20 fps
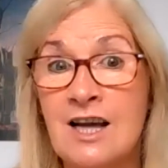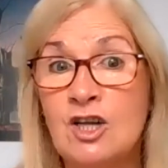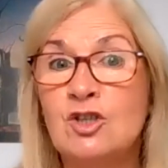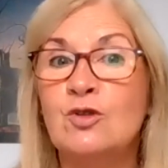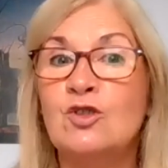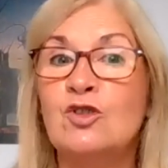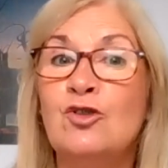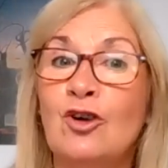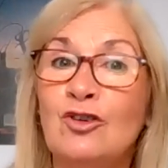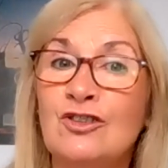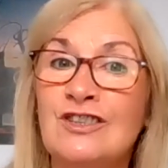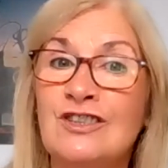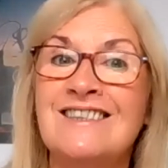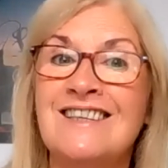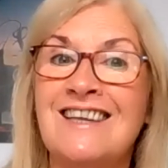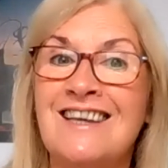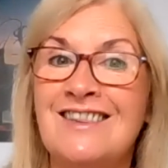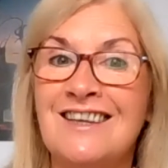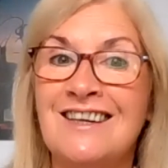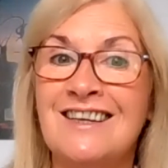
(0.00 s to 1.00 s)
So it's not to
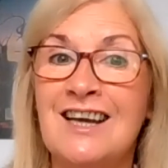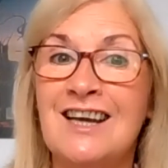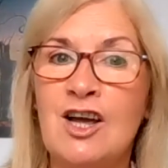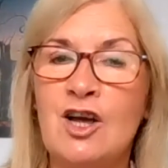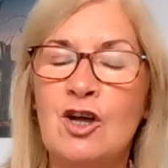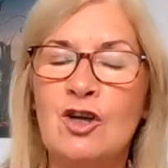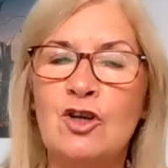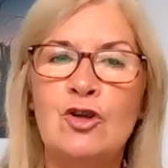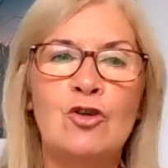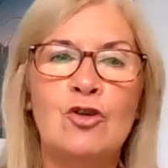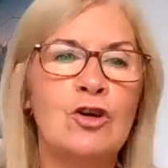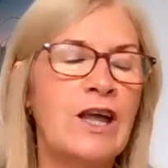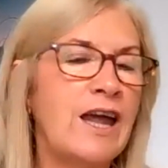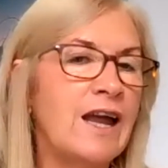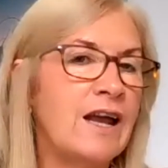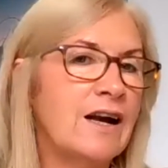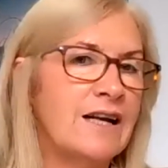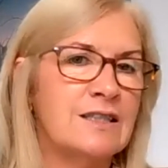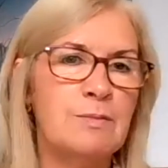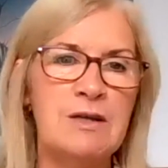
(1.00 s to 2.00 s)
say that your
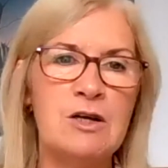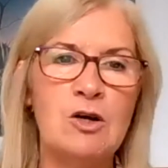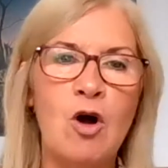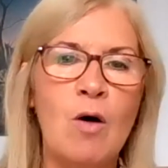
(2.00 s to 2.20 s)
care has been